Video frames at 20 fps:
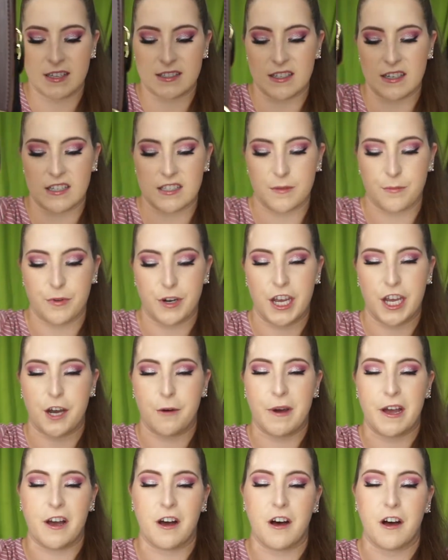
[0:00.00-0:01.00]
it is a
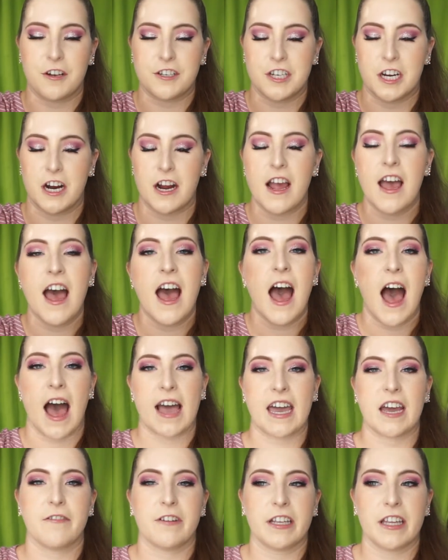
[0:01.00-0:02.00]
breakaway halter. I
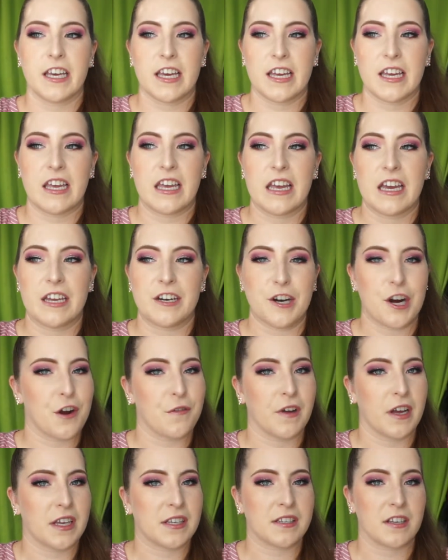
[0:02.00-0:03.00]
get really
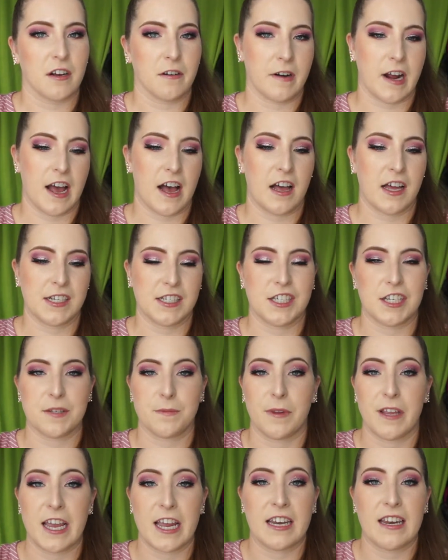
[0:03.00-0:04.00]
nervous around just
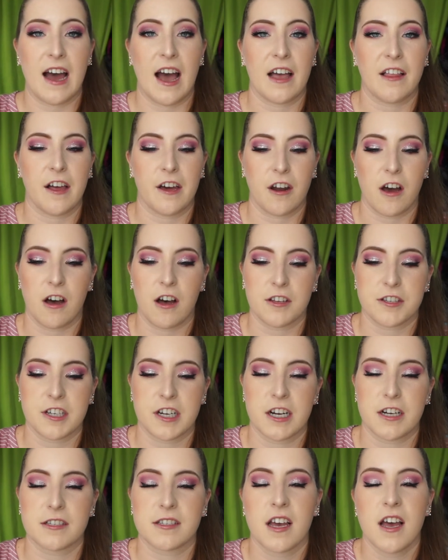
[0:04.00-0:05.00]
plain nylon
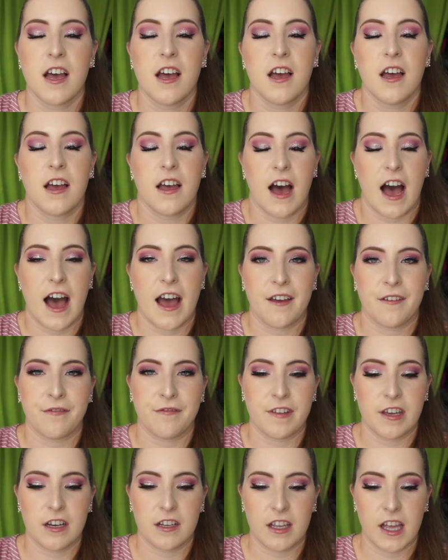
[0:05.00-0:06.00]
halters. I
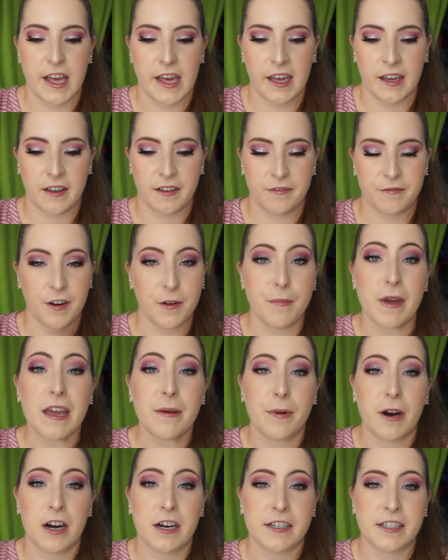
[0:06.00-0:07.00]
feel like, for me
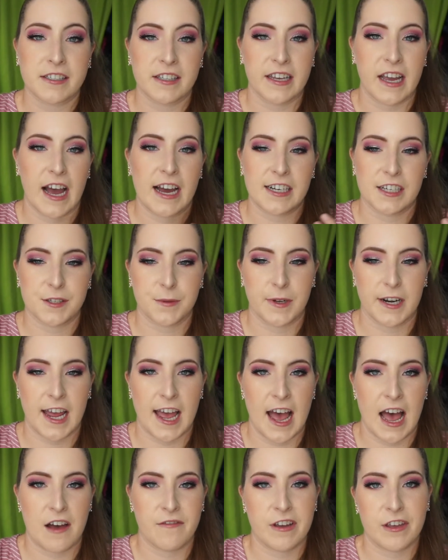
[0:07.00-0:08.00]
personally, I just want to
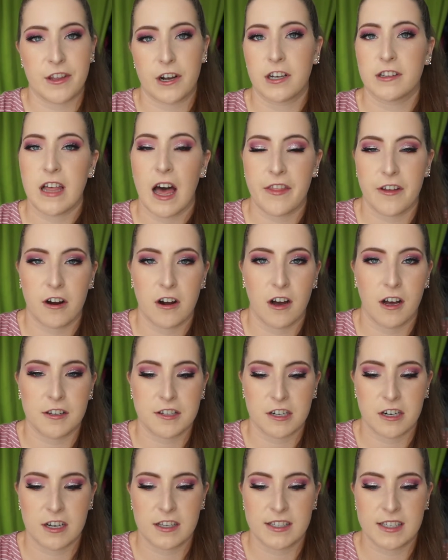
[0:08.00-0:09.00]
have either a leather
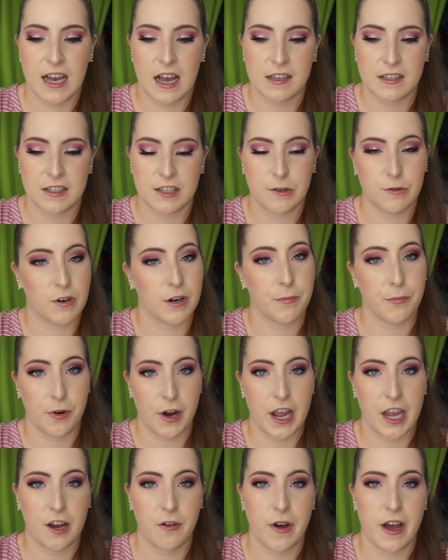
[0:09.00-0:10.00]
halter on Sassy or
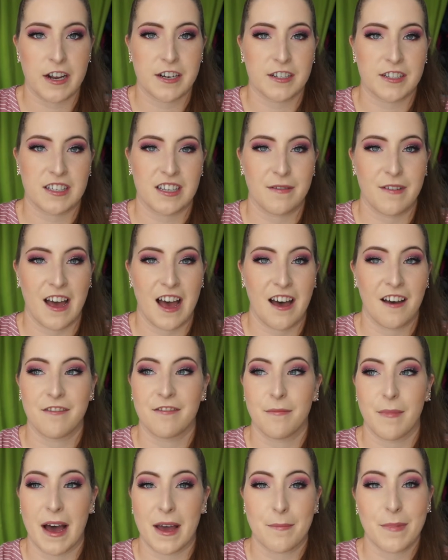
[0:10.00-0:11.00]
breakaway just to
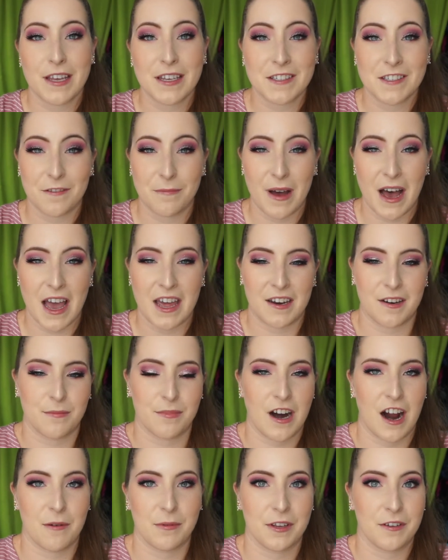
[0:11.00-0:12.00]
have my peace of mind and
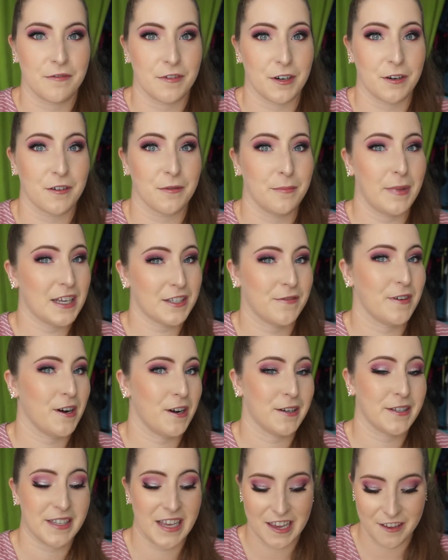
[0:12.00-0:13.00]
probably best for
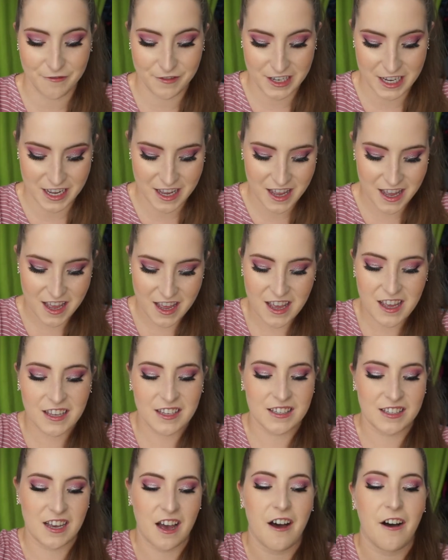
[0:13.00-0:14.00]
her safety.
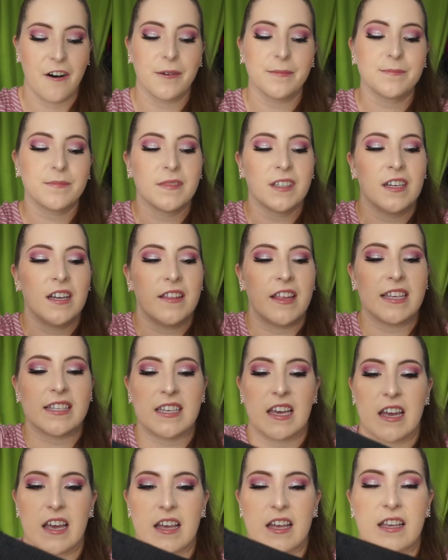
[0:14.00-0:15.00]
So this
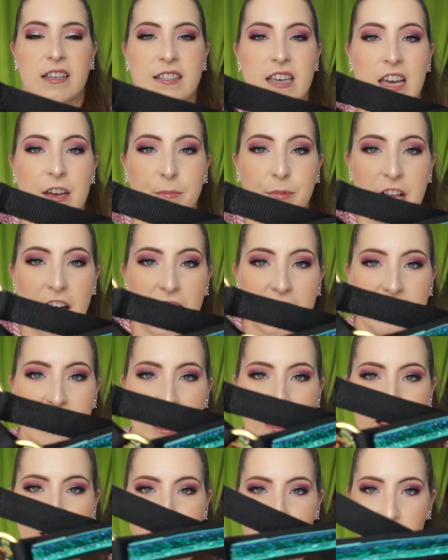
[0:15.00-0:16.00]
is a black
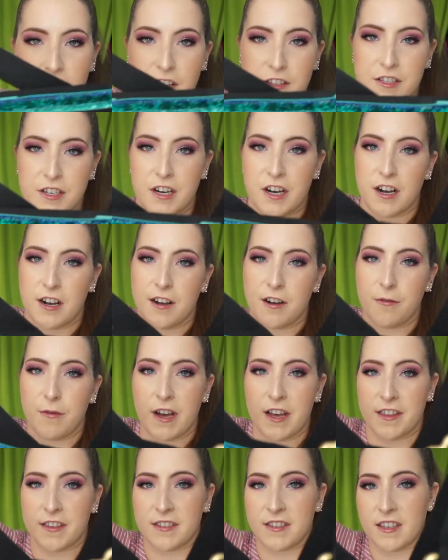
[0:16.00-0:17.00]
nylon halter
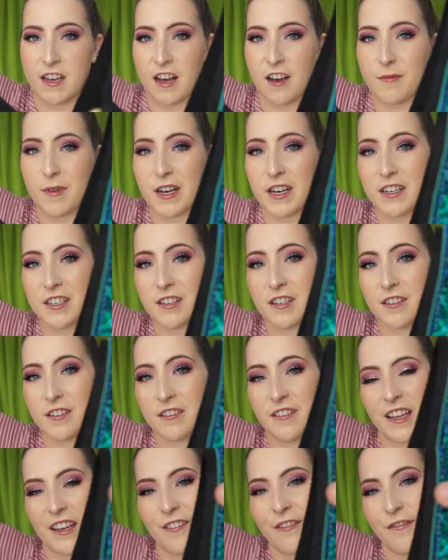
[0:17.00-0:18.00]
with some
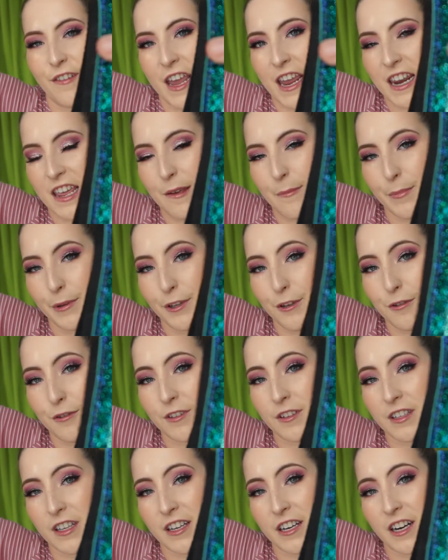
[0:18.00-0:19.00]
like fadey blue
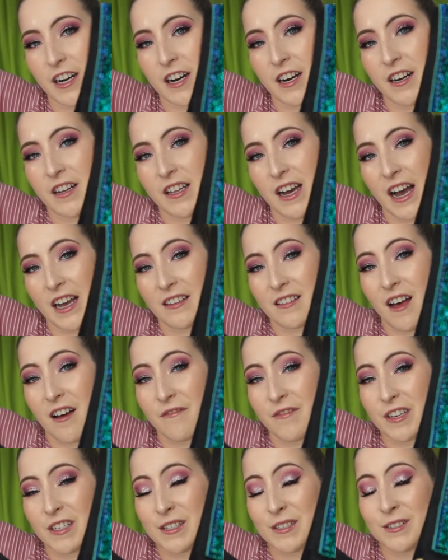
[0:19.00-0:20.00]
glitter. I
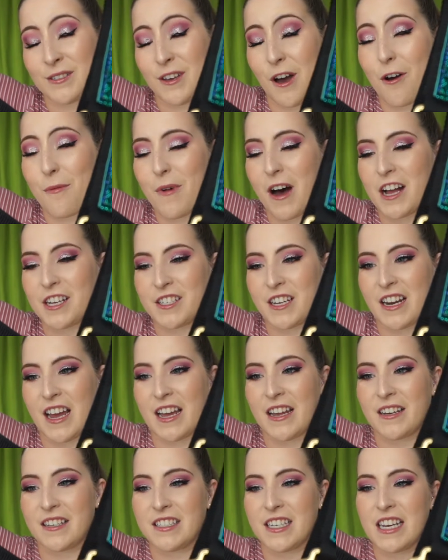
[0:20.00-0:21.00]
love this so much, and
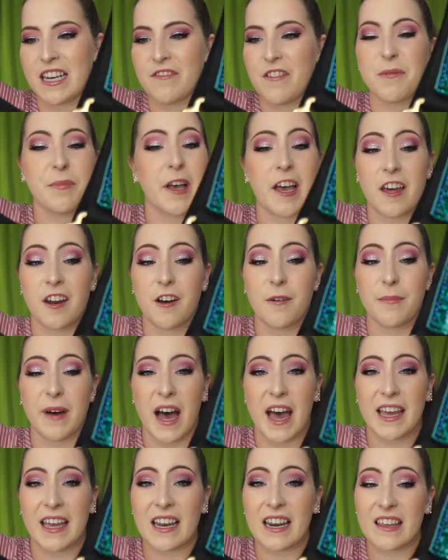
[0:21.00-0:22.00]
I didn't even plan on
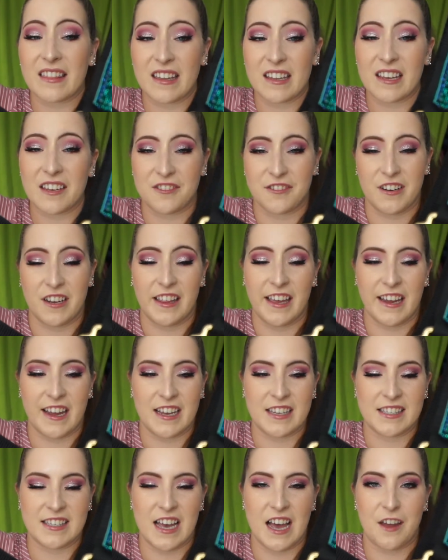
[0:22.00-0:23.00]
buying anything yesterday, like
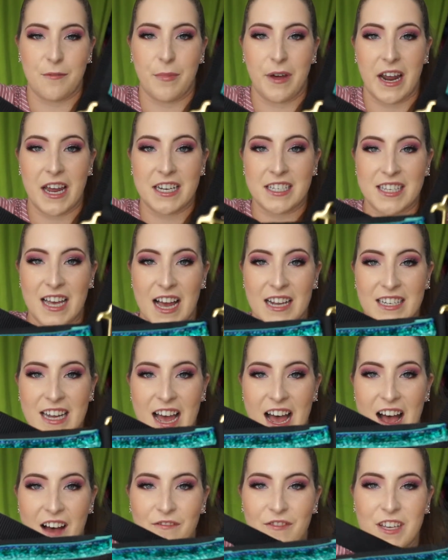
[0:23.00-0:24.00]
I said, but I just had to
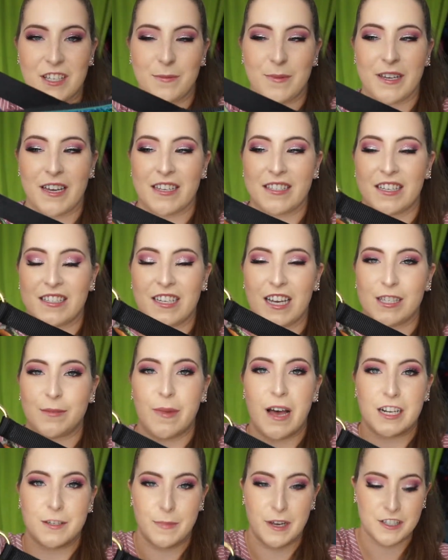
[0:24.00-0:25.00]
have this because it does
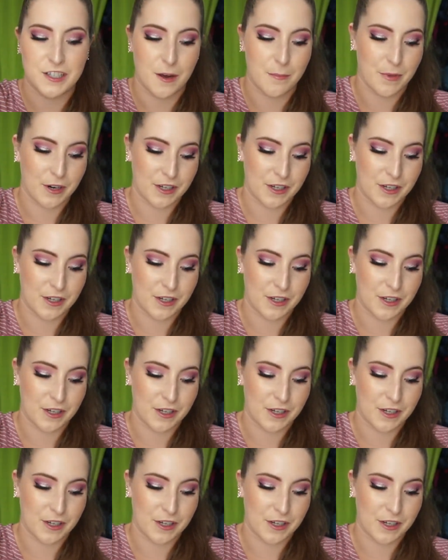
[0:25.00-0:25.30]
match my jumper